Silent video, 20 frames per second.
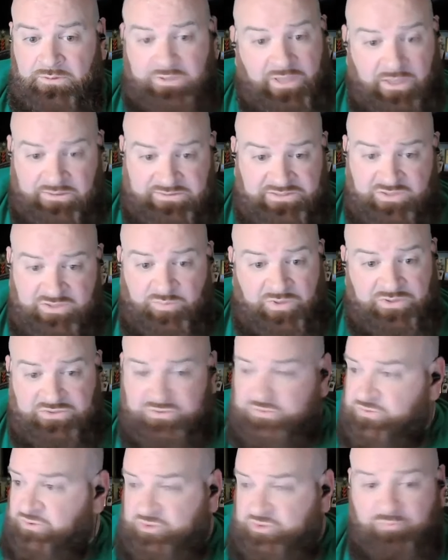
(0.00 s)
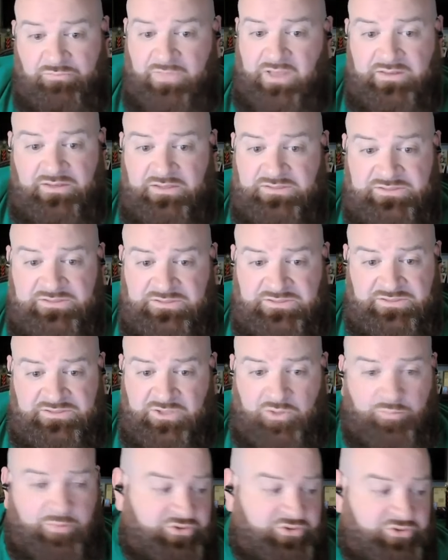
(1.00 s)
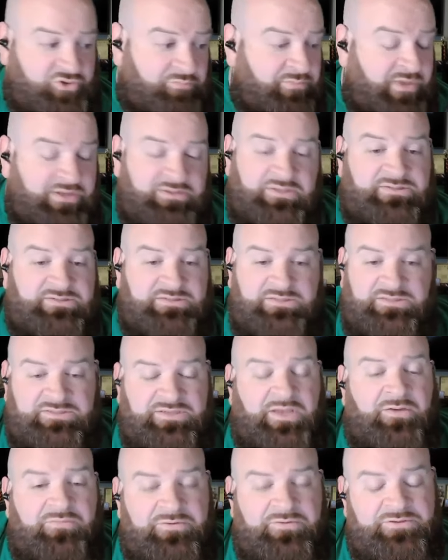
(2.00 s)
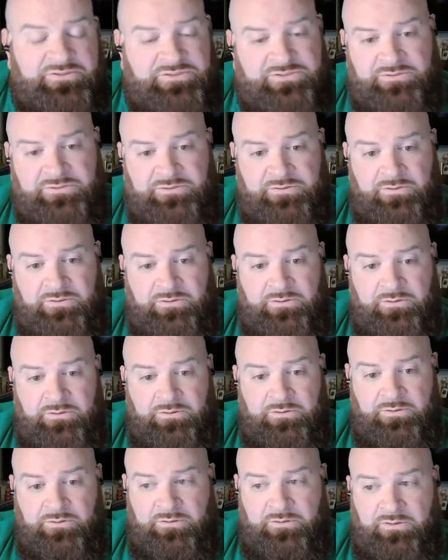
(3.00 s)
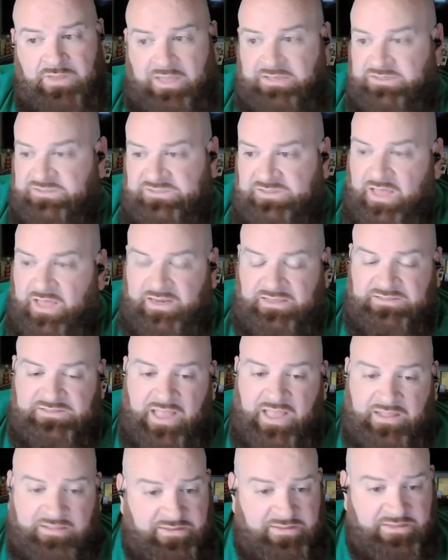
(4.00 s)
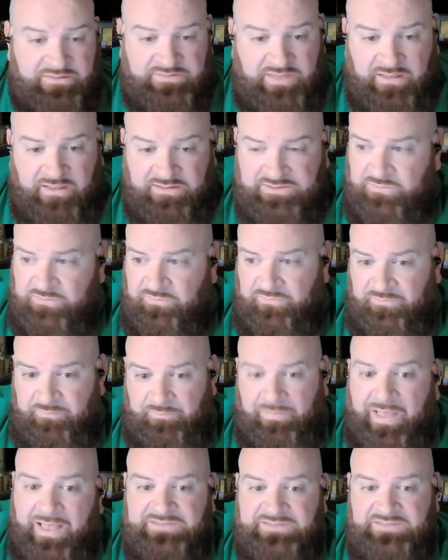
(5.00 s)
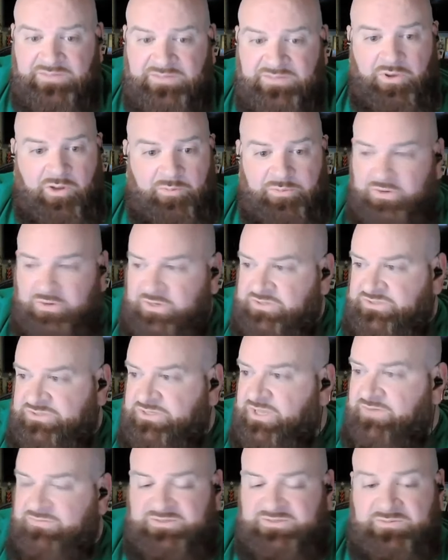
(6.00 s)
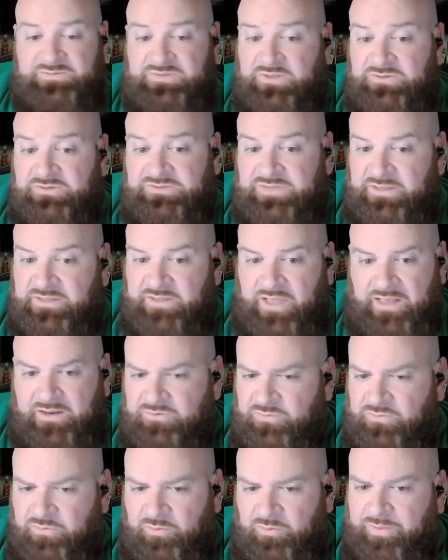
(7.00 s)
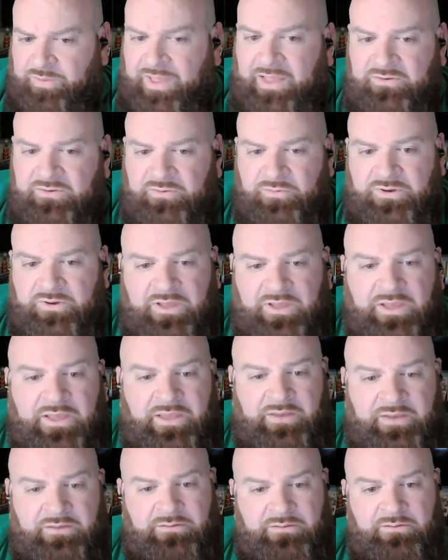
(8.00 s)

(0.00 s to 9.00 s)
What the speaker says: Kelsey Mitchell's tremendously skilled, but tremendously selfish. And he's not exactly an intelligent basketball player because she never seems to understand how to do a backdoor cut.